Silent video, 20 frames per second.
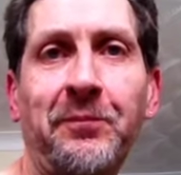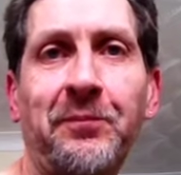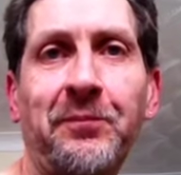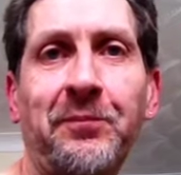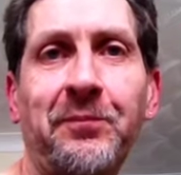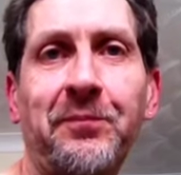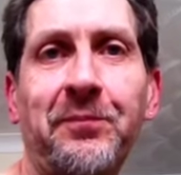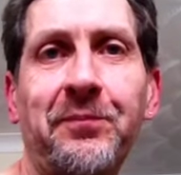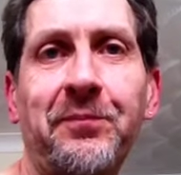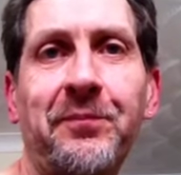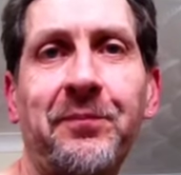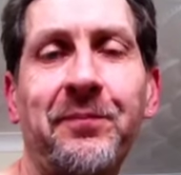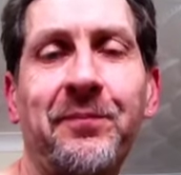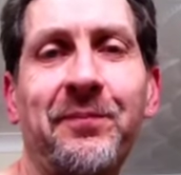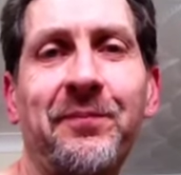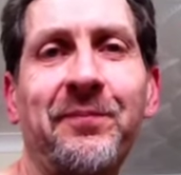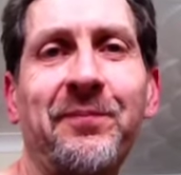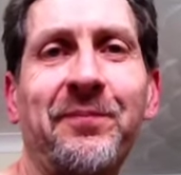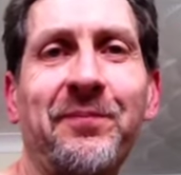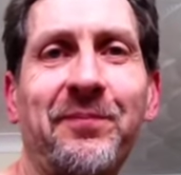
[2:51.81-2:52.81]

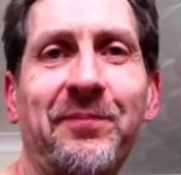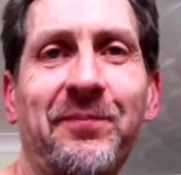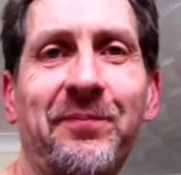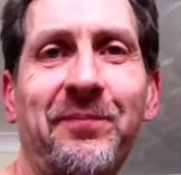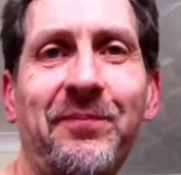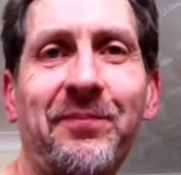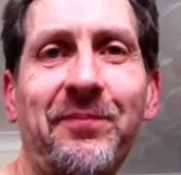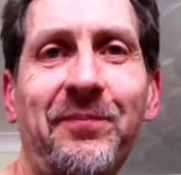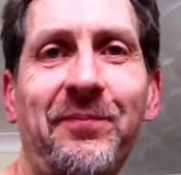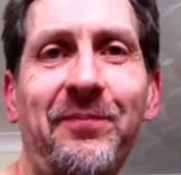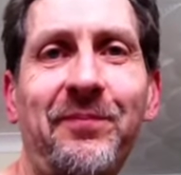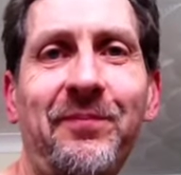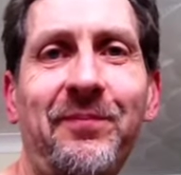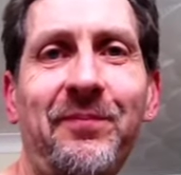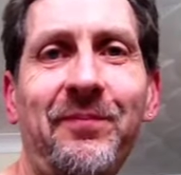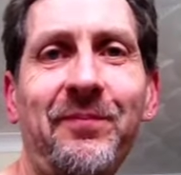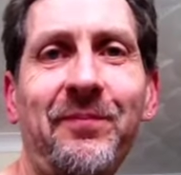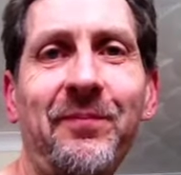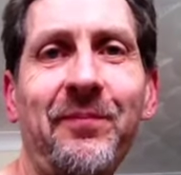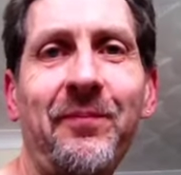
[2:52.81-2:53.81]

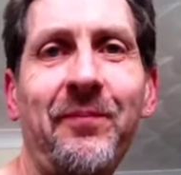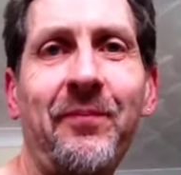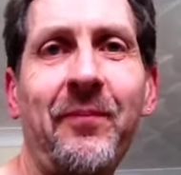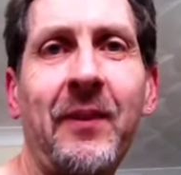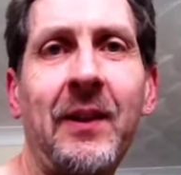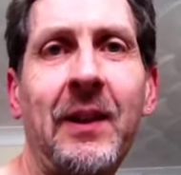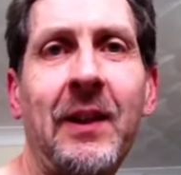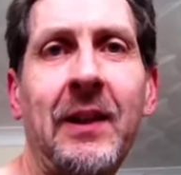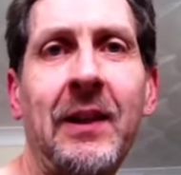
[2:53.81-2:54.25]
(no one is talking)